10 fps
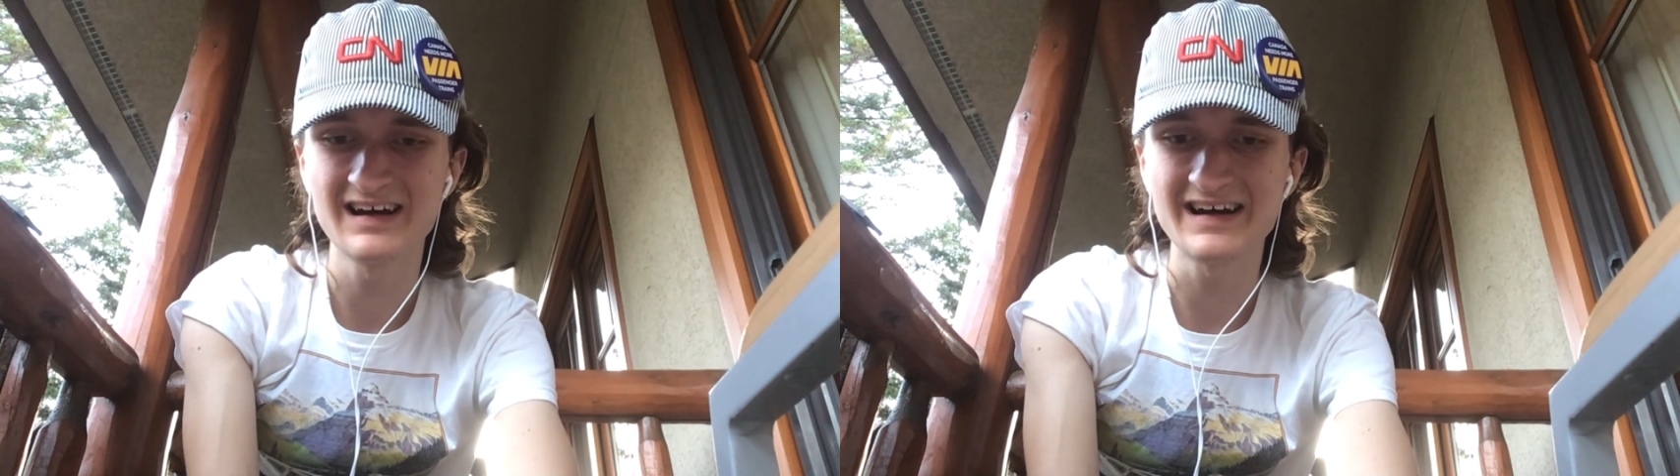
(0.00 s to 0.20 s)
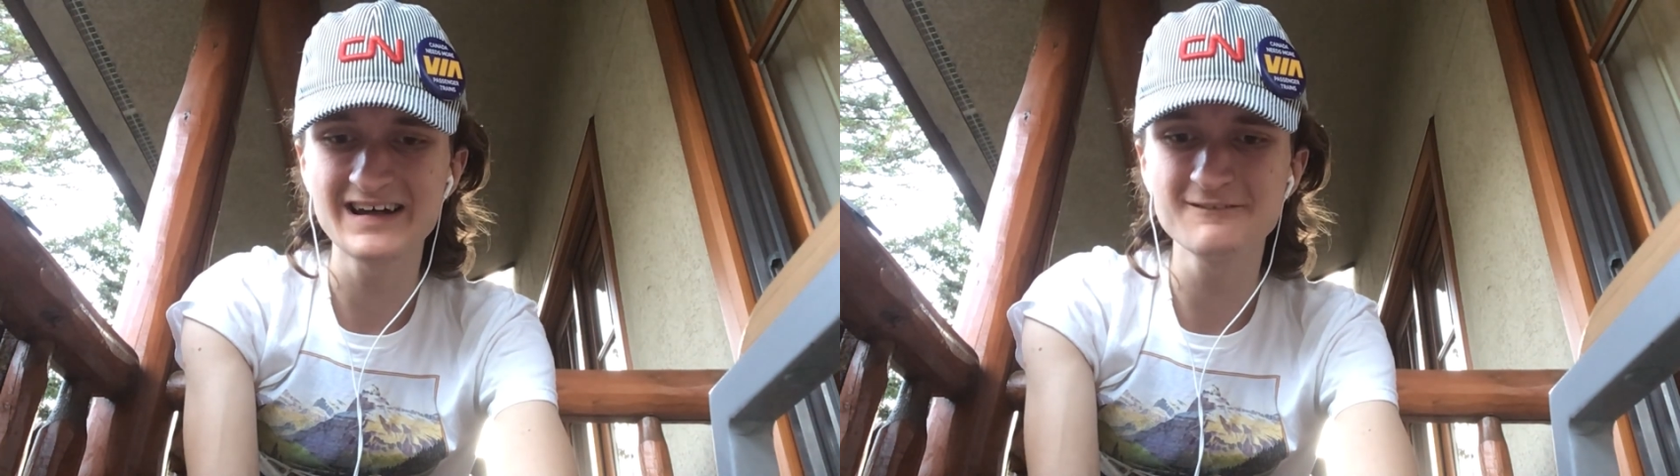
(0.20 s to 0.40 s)

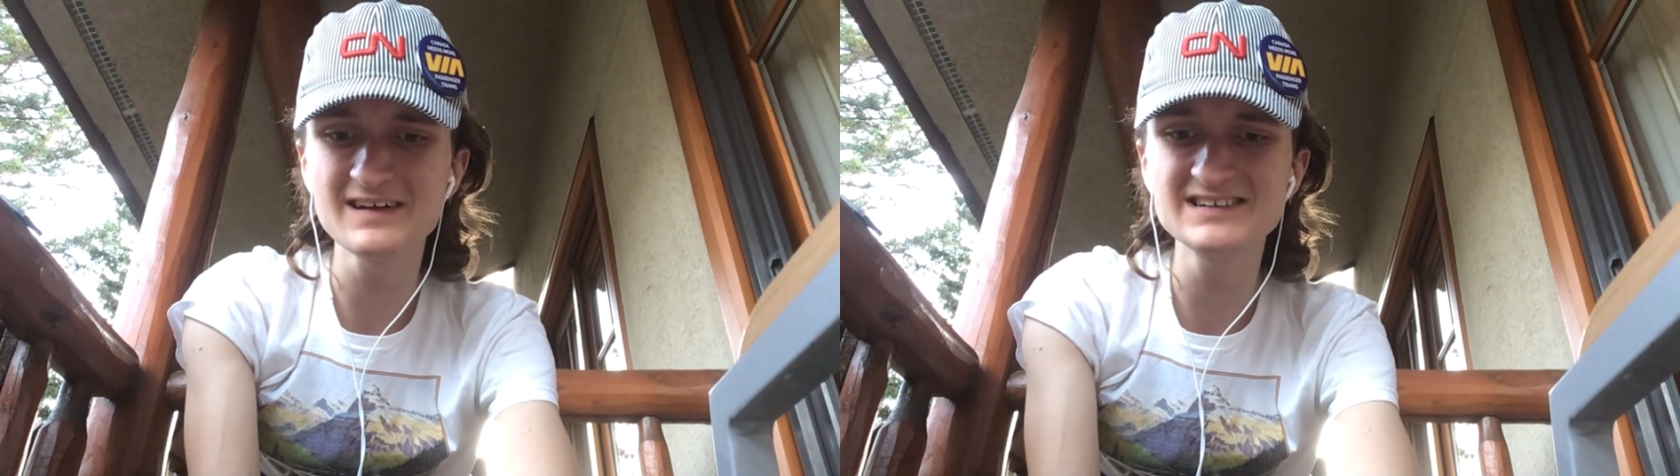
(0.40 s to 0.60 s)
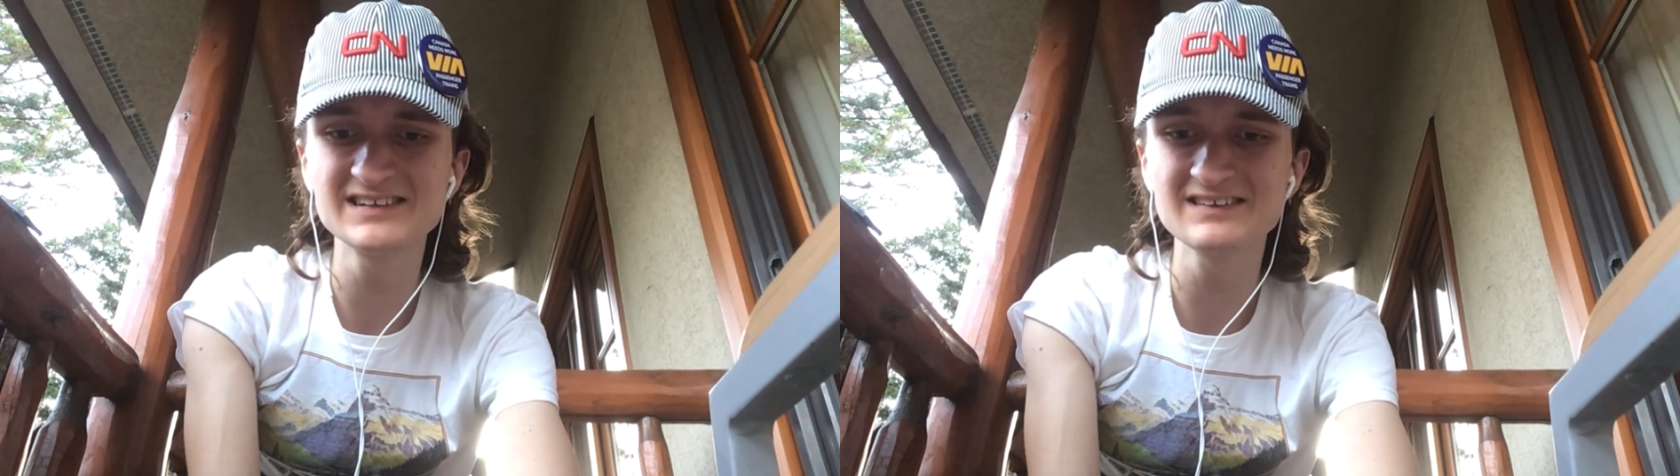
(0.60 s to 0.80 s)
I
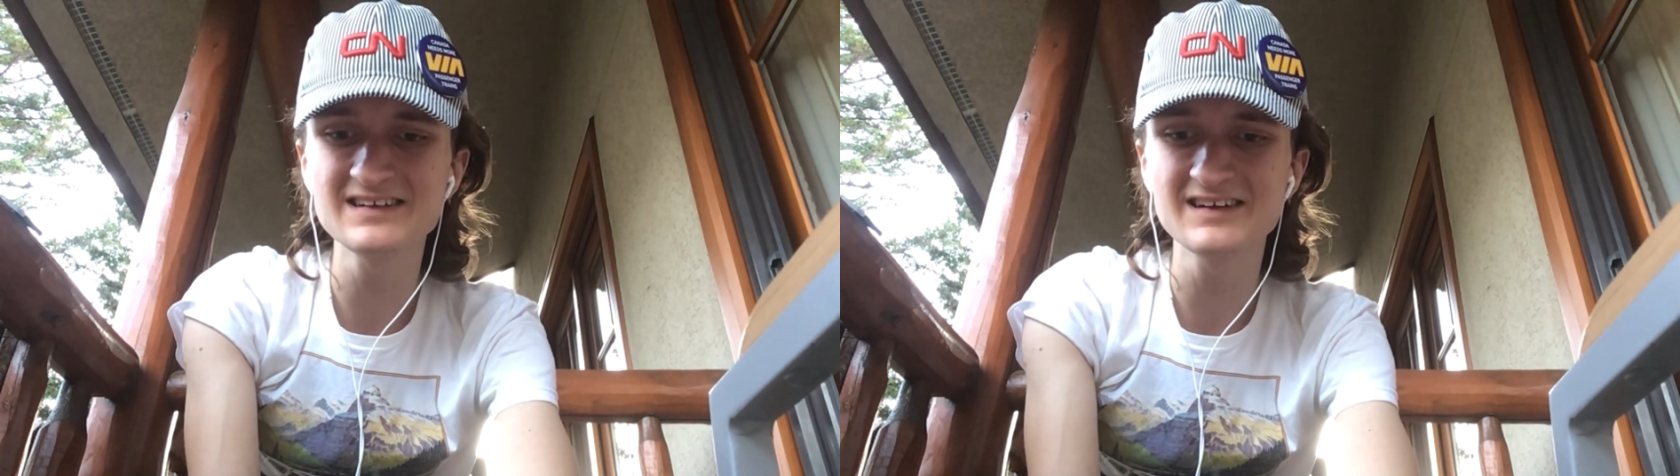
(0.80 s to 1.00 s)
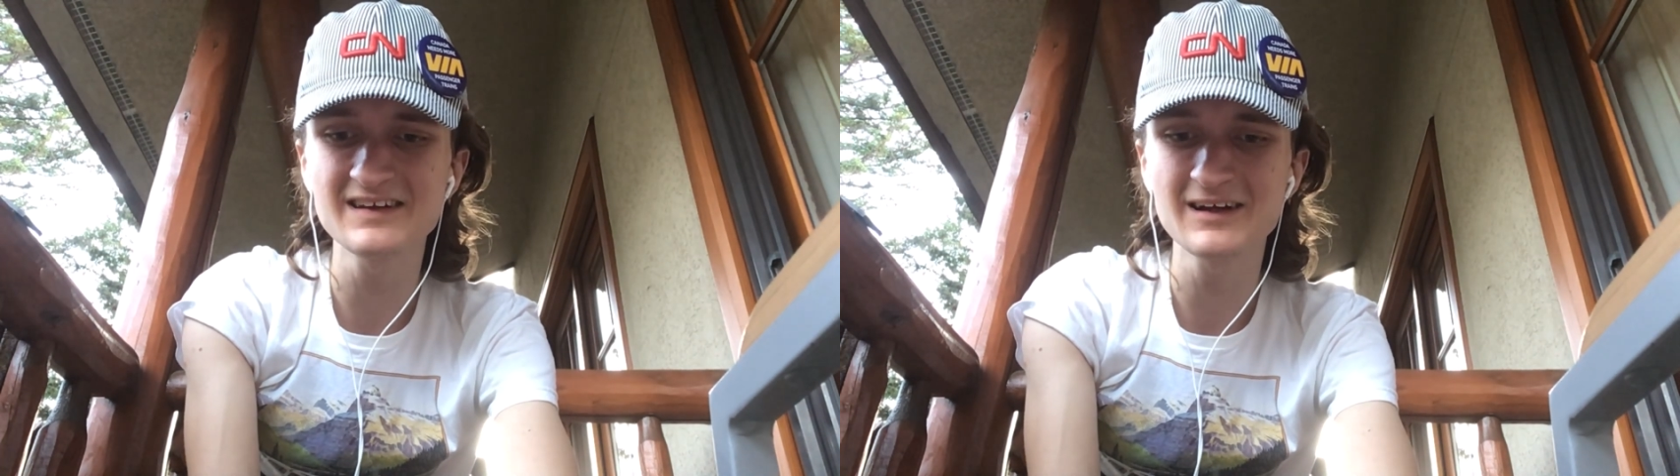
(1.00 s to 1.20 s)
eventually
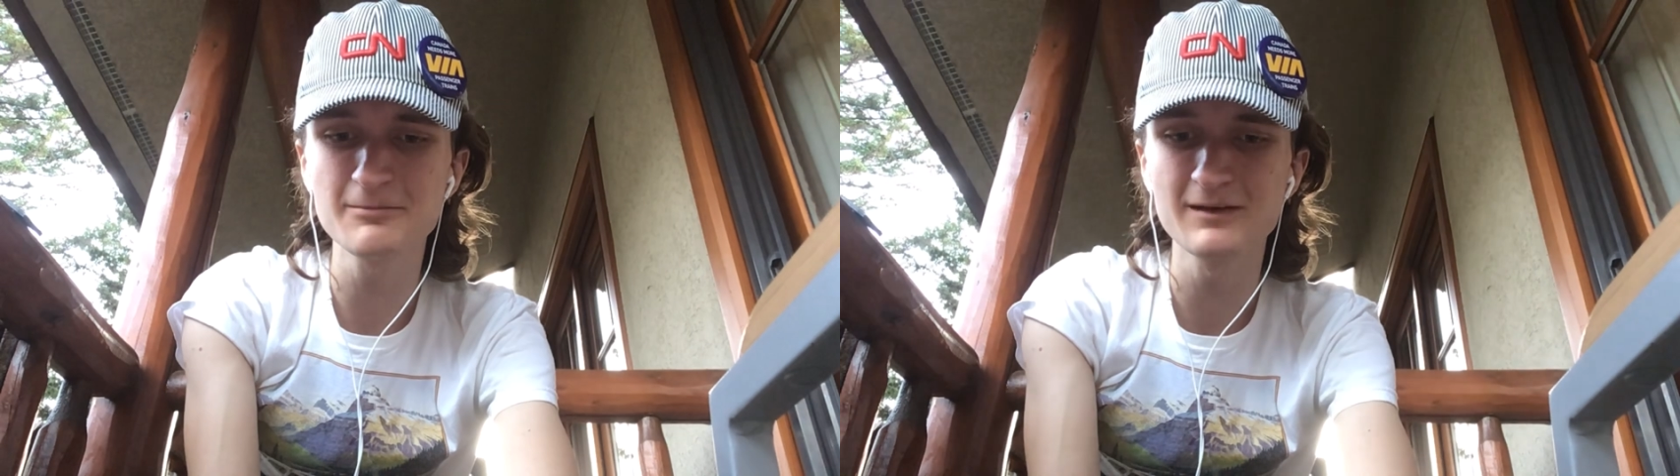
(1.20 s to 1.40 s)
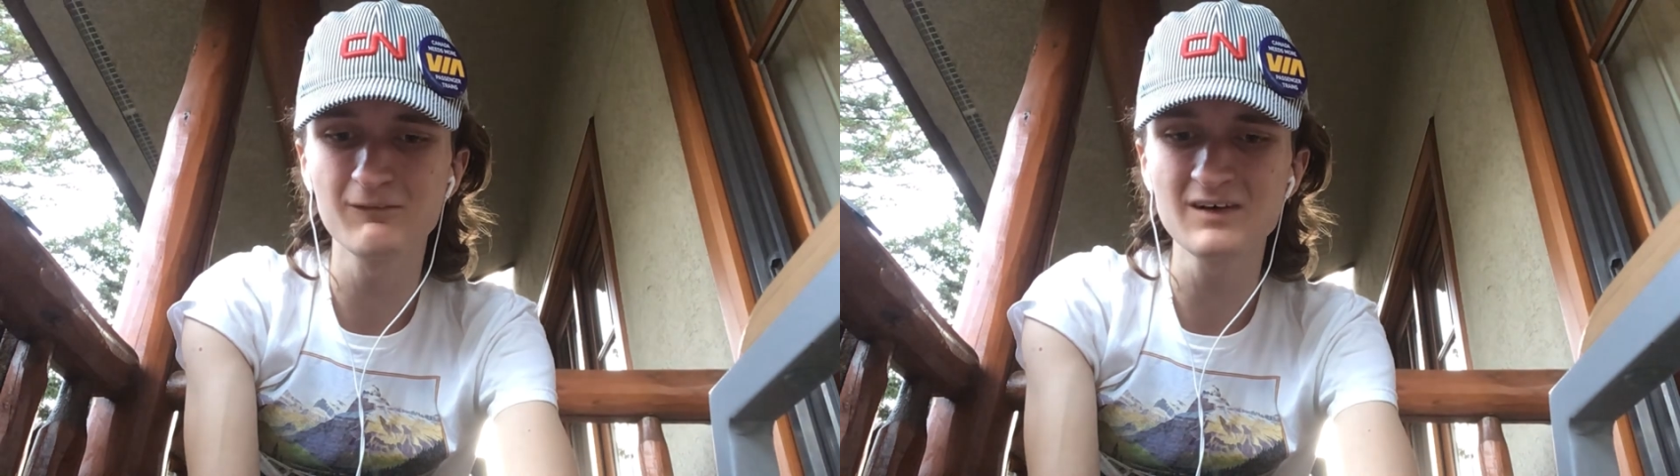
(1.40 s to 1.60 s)
couldn't
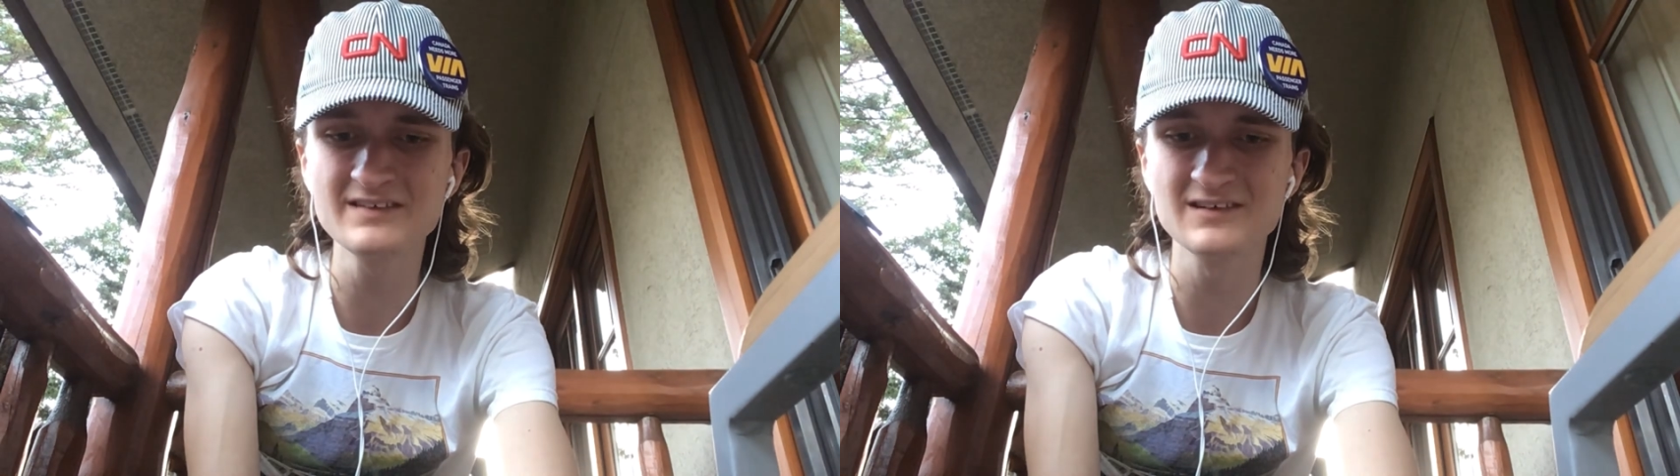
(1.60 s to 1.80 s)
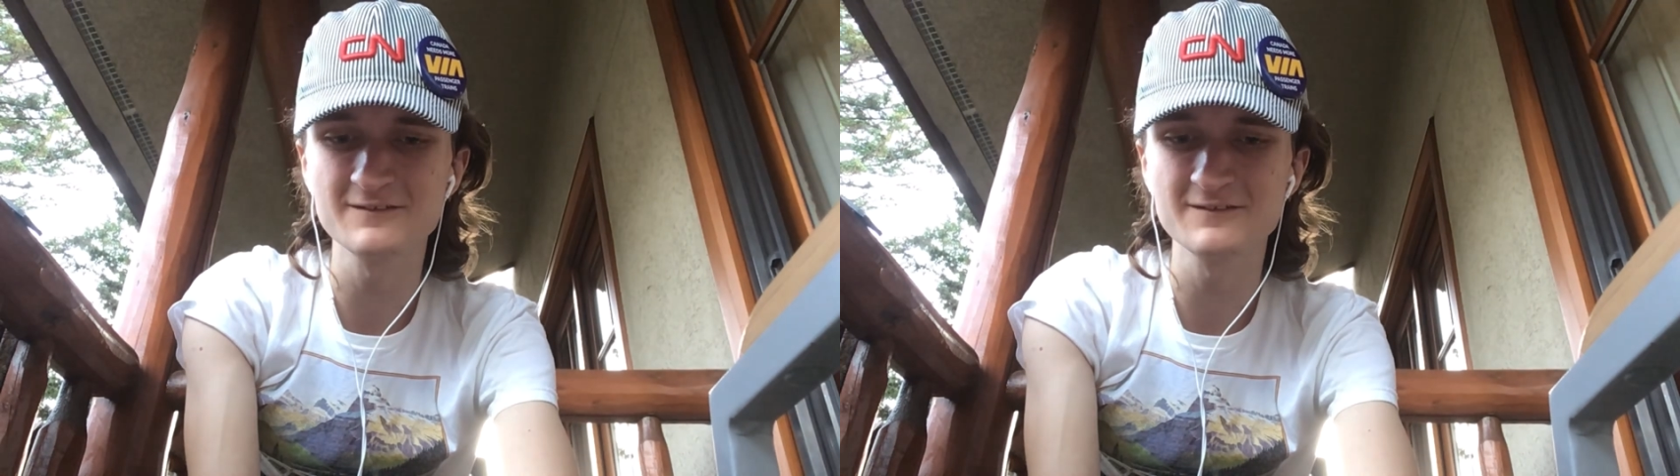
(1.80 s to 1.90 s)
help but wonder